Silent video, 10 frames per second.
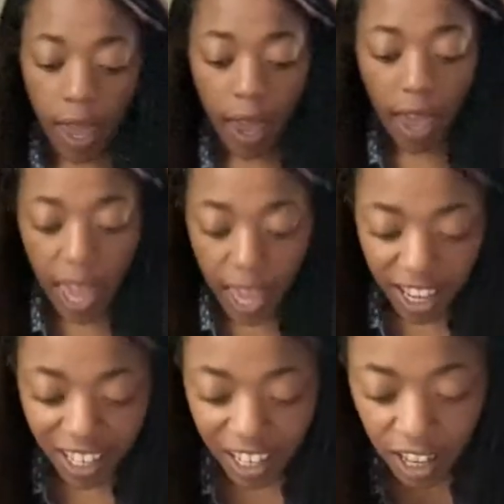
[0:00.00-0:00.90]

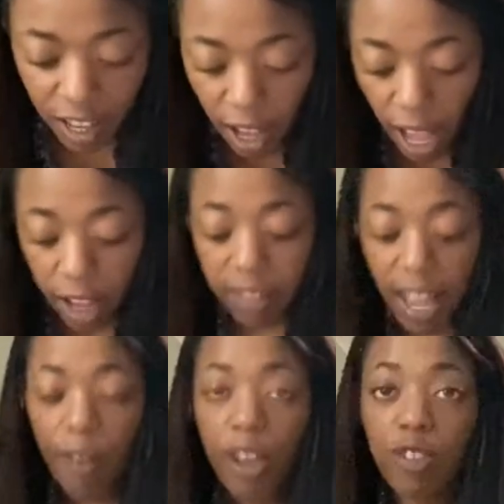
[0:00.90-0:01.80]
And because
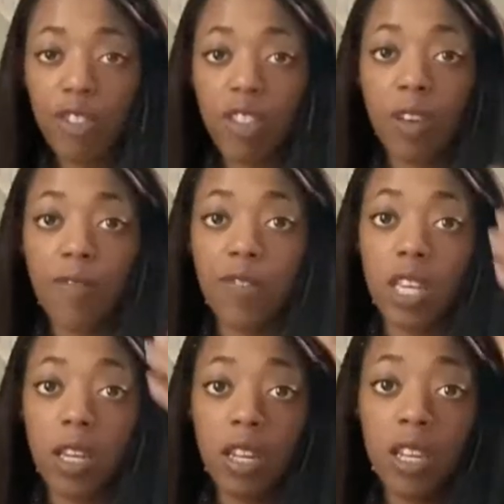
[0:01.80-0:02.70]
how I used to think of
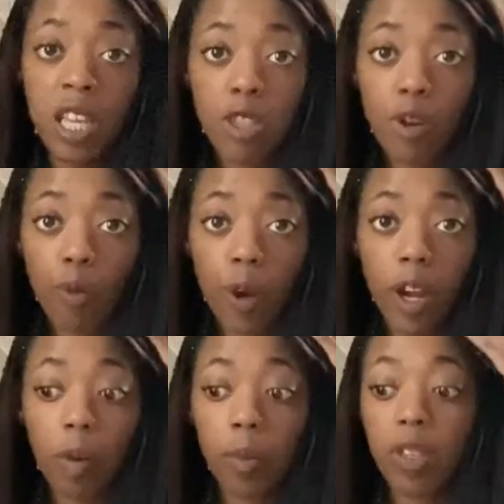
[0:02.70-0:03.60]
the neither
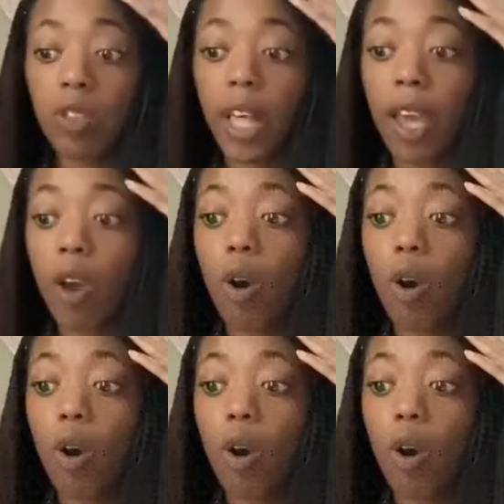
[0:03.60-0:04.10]
realm is like